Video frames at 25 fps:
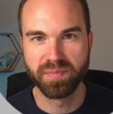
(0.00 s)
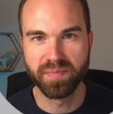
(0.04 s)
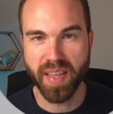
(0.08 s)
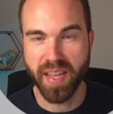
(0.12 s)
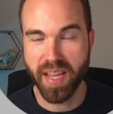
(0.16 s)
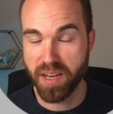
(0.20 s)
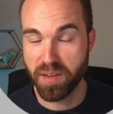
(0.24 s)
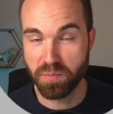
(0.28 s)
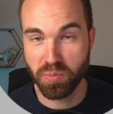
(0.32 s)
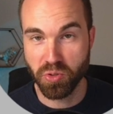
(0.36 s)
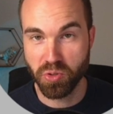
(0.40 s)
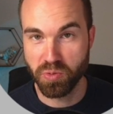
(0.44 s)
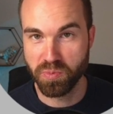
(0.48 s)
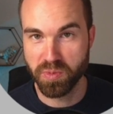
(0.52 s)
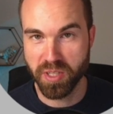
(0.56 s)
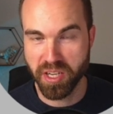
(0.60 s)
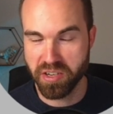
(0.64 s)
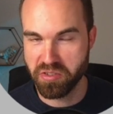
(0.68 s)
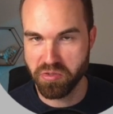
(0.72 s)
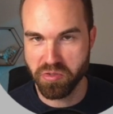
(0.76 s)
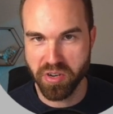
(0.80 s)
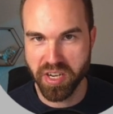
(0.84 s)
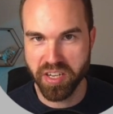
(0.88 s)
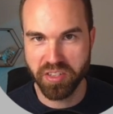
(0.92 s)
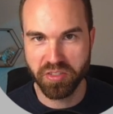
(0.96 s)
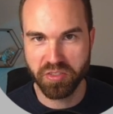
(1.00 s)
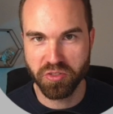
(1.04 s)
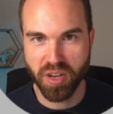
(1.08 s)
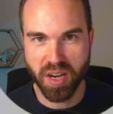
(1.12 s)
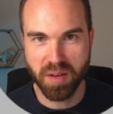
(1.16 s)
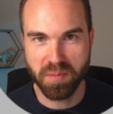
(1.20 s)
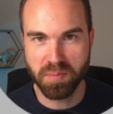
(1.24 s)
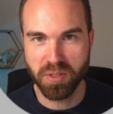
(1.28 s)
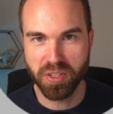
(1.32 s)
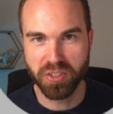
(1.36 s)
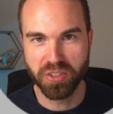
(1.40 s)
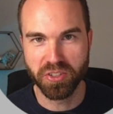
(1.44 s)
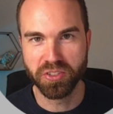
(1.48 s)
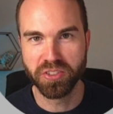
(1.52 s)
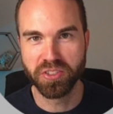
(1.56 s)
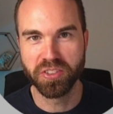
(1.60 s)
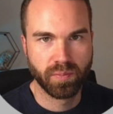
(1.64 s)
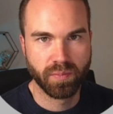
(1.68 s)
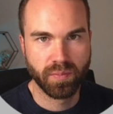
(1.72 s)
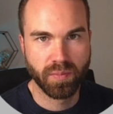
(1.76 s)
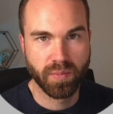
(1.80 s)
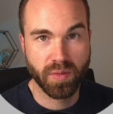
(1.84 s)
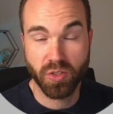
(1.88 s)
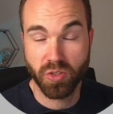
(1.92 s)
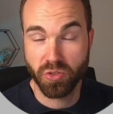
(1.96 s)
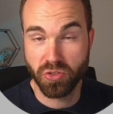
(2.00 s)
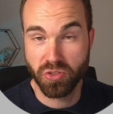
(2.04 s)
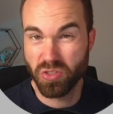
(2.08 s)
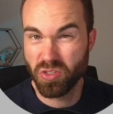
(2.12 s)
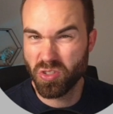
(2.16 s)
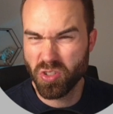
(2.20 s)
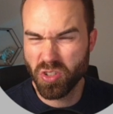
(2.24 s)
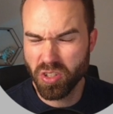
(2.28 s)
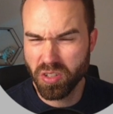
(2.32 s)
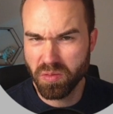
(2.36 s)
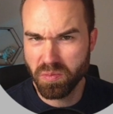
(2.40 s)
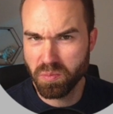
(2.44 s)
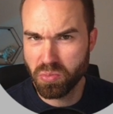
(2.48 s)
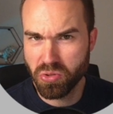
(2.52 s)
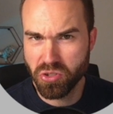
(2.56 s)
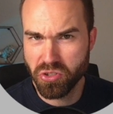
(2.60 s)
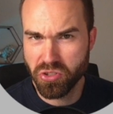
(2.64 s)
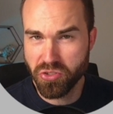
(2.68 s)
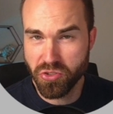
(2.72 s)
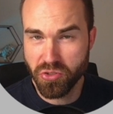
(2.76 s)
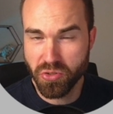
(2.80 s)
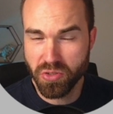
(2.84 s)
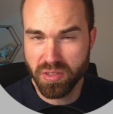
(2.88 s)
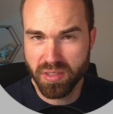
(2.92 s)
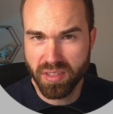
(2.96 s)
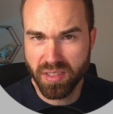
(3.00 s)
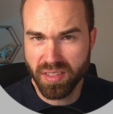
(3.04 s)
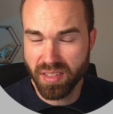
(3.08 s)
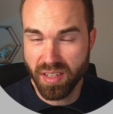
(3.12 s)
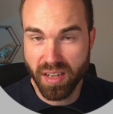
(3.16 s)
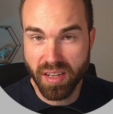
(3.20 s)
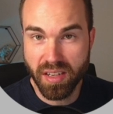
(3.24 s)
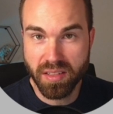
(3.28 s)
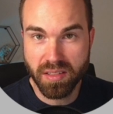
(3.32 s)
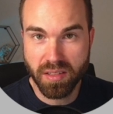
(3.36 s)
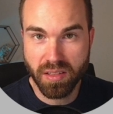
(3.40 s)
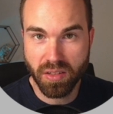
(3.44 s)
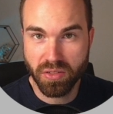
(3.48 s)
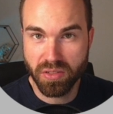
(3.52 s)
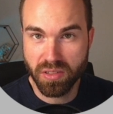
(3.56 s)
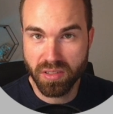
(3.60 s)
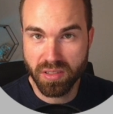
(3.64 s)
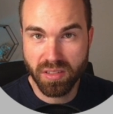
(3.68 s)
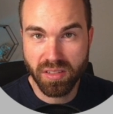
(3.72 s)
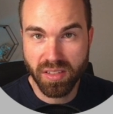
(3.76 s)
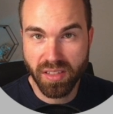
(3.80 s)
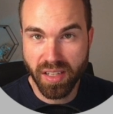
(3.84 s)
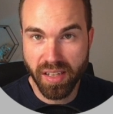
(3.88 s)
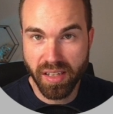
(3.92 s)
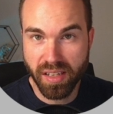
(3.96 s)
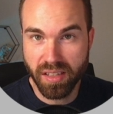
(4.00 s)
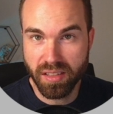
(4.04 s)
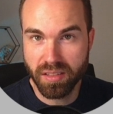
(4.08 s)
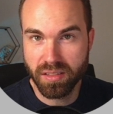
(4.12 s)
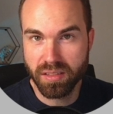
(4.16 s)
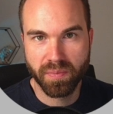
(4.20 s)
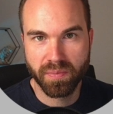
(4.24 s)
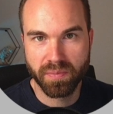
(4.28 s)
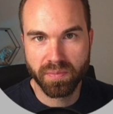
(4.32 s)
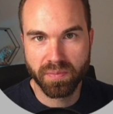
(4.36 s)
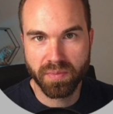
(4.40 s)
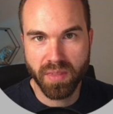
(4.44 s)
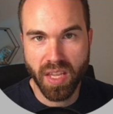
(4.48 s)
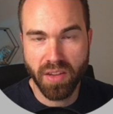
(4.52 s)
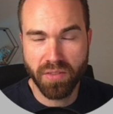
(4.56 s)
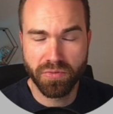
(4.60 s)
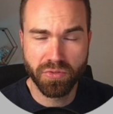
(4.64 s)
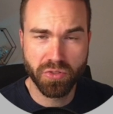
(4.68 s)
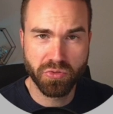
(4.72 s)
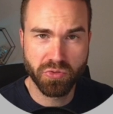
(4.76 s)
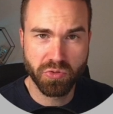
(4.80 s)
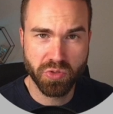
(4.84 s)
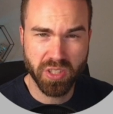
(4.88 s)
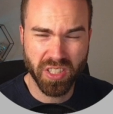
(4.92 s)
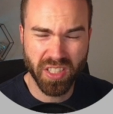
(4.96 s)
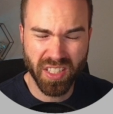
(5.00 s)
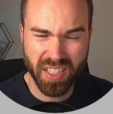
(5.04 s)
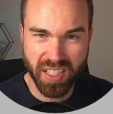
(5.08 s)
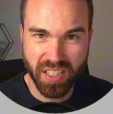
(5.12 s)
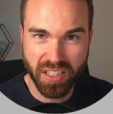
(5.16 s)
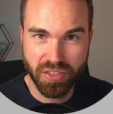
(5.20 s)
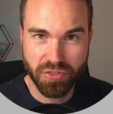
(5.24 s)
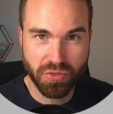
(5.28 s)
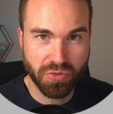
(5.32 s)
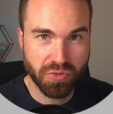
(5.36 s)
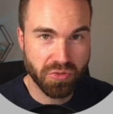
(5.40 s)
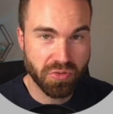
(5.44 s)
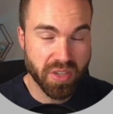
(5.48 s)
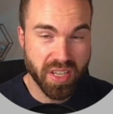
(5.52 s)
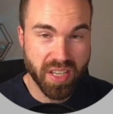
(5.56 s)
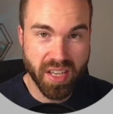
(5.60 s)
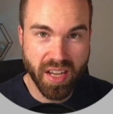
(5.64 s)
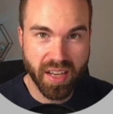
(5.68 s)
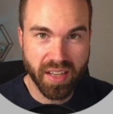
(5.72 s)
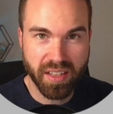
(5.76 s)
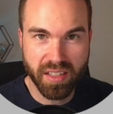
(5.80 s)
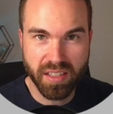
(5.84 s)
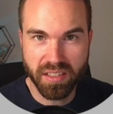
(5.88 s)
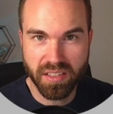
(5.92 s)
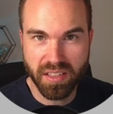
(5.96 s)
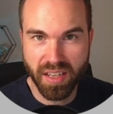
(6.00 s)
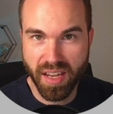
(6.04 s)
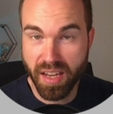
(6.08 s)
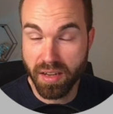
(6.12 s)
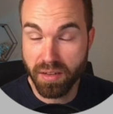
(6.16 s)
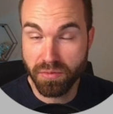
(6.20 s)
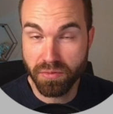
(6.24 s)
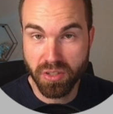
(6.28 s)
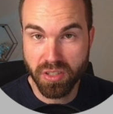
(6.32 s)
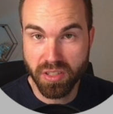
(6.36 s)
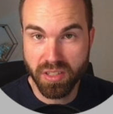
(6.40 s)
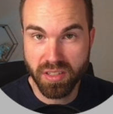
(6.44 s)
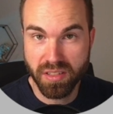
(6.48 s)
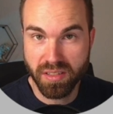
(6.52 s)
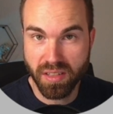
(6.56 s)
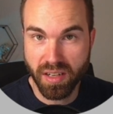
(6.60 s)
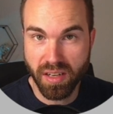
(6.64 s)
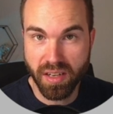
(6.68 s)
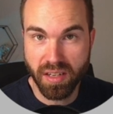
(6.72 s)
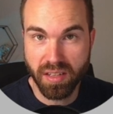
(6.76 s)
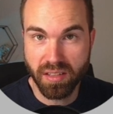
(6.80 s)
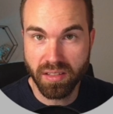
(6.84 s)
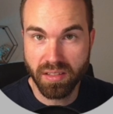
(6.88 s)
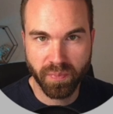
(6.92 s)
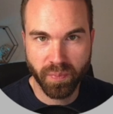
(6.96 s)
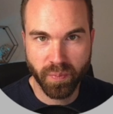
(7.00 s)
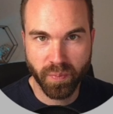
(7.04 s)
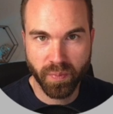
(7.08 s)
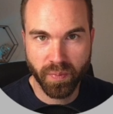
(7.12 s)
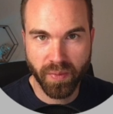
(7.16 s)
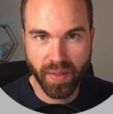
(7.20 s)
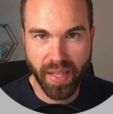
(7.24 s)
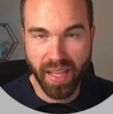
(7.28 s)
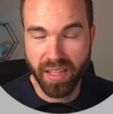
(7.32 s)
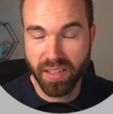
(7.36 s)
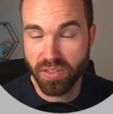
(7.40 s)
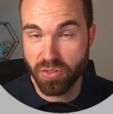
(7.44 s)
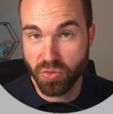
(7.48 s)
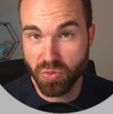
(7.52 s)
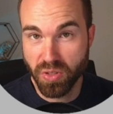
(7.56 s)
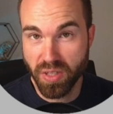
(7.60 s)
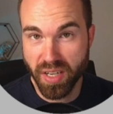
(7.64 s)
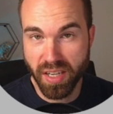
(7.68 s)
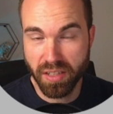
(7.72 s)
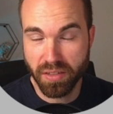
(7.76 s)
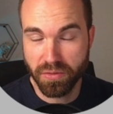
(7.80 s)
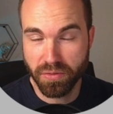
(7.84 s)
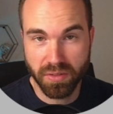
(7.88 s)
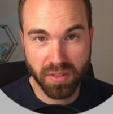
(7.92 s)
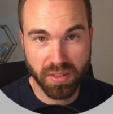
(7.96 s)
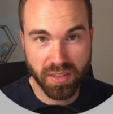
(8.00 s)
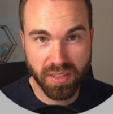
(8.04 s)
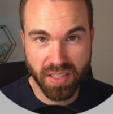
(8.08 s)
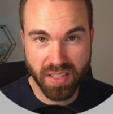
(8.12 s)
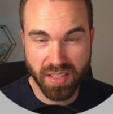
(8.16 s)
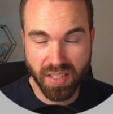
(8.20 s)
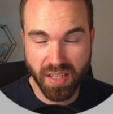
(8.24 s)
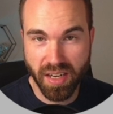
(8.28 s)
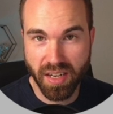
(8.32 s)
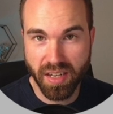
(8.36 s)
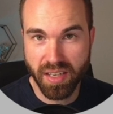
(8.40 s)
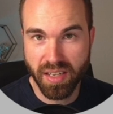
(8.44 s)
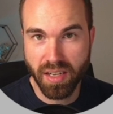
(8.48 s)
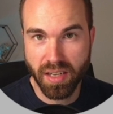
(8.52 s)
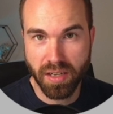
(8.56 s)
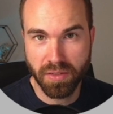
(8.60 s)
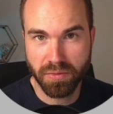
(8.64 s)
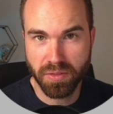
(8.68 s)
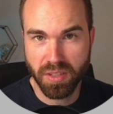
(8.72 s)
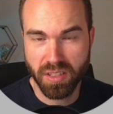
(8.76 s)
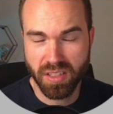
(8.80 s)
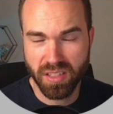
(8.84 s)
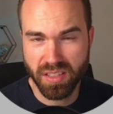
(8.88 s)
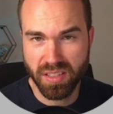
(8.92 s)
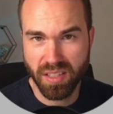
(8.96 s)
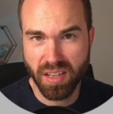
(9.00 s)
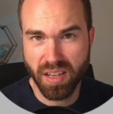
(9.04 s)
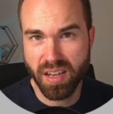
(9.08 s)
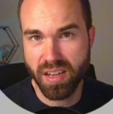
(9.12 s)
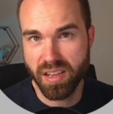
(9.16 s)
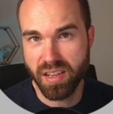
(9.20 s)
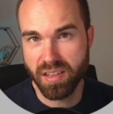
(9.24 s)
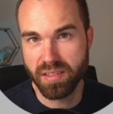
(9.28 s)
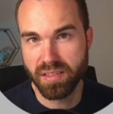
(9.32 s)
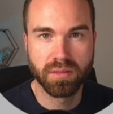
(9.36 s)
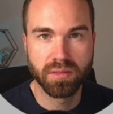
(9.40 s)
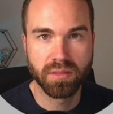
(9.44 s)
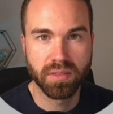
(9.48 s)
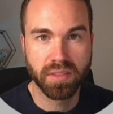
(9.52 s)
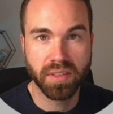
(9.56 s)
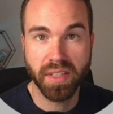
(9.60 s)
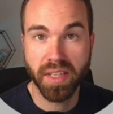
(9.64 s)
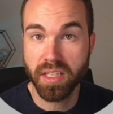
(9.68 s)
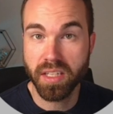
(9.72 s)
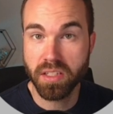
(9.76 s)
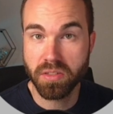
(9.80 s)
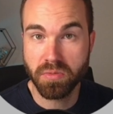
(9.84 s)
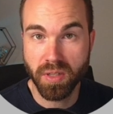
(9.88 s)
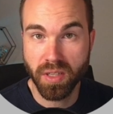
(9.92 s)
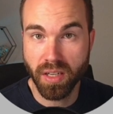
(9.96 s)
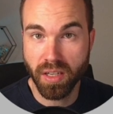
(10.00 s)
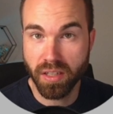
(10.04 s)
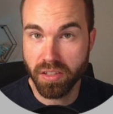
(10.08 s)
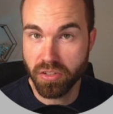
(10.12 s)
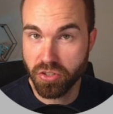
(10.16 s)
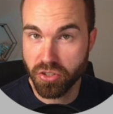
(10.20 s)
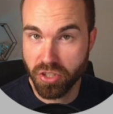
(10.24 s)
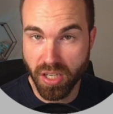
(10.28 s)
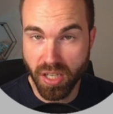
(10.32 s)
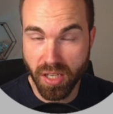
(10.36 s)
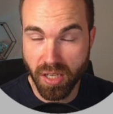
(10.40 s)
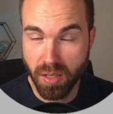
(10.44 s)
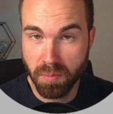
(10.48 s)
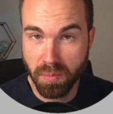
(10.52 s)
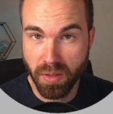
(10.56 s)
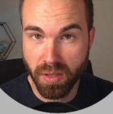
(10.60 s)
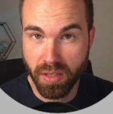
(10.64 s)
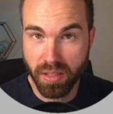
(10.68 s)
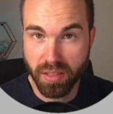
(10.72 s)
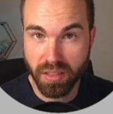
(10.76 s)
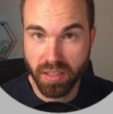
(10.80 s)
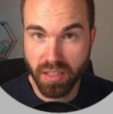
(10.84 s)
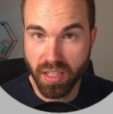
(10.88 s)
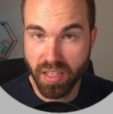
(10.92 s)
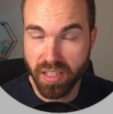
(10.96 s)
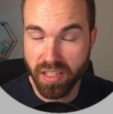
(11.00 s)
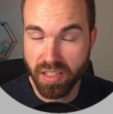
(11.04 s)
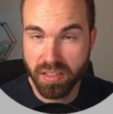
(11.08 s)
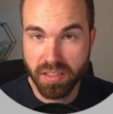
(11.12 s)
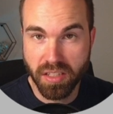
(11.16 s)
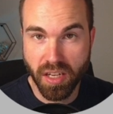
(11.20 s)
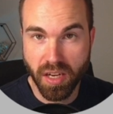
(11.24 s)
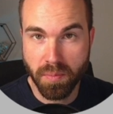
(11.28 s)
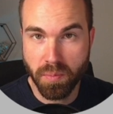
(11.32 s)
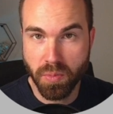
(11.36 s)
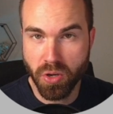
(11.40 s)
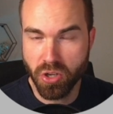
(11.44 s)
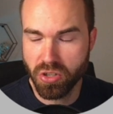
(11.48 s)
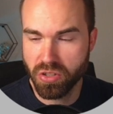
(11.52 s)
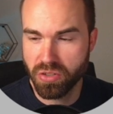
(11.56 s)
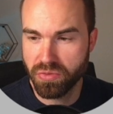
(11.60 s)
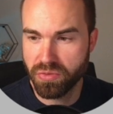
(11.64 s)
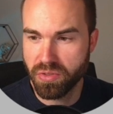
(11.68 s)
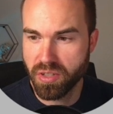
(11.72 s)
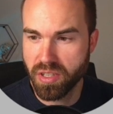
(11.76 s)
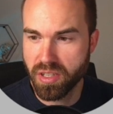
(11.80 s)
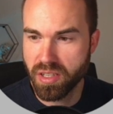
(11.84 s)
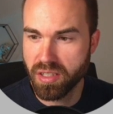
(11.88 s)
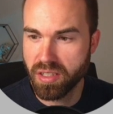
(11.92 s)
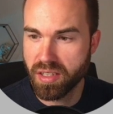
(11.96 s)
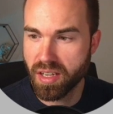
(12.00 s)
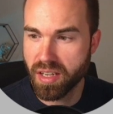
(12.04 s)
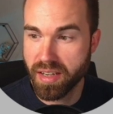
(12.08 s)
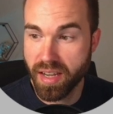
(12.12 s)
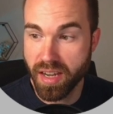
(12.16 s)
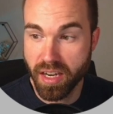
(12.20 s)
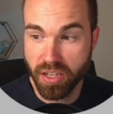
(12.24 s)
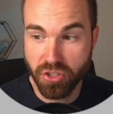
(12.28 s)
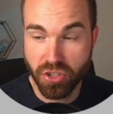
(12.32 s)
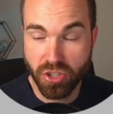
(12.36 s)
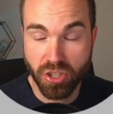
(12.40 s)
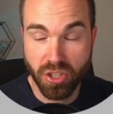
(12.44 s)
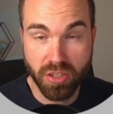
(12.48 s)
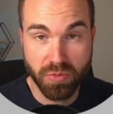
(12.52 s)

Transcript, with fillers: And boom, they're ready to upload. So you couldn't produce designs on a scale if you would need to re-edit every design and do that design after design. Next, we got a sharp and clean typography that actually